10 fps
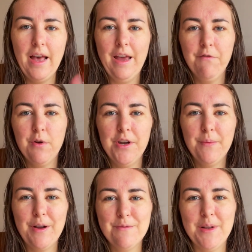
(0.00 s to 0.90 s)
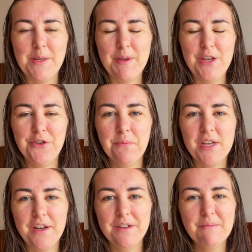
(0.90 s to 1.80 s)
Hi everyone, welcome back to my YouTube
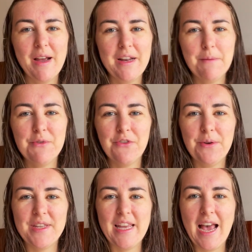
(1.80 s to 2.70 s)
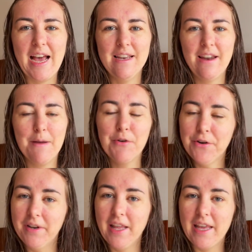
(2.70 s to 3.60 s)
channel. My name is Rosie and I'm
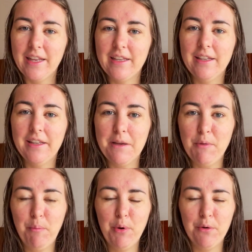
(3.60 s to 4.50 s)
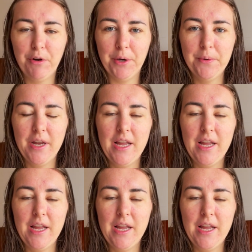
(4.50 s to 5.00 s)
currently in Lima, Peru.